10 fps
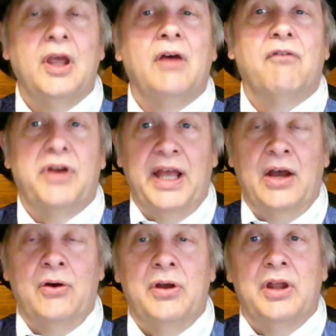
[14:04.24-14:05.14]
For
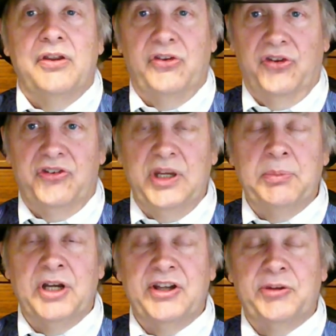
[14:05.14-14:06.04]
now, this is the
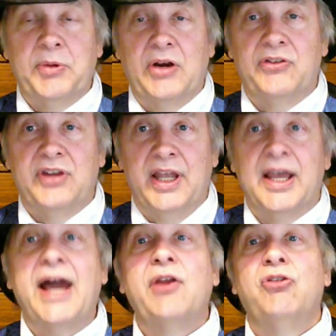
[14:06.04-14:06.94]
Steampunk Desperado saying
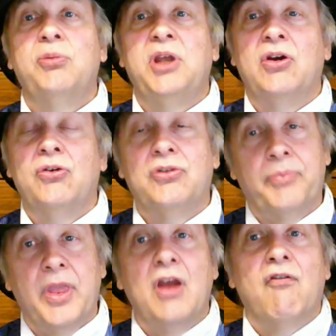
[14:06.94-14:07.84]
adios amigos
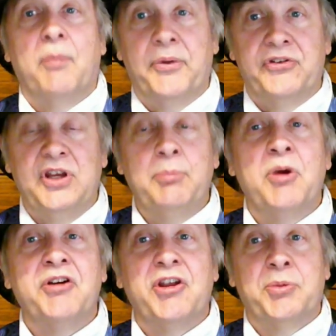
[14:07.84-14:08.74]
from the
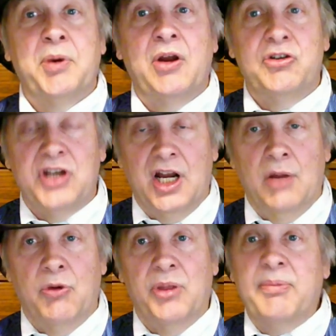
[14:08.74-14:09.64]
Steampunk Desperado channel
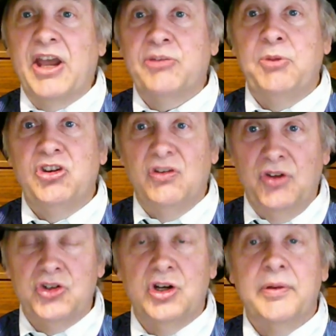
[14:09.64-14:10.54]
where the past meets the
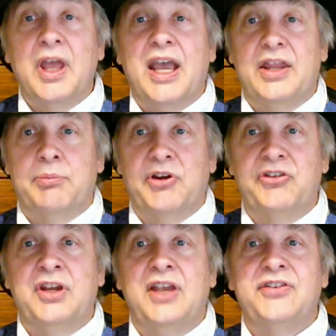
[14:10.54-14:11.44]
future and the
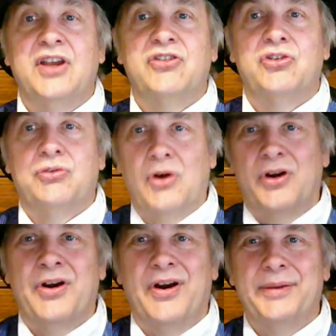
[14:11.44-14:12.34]
present is
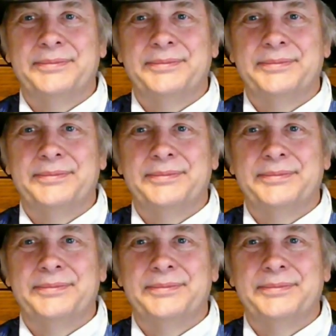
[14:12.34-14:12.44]
extraordinary.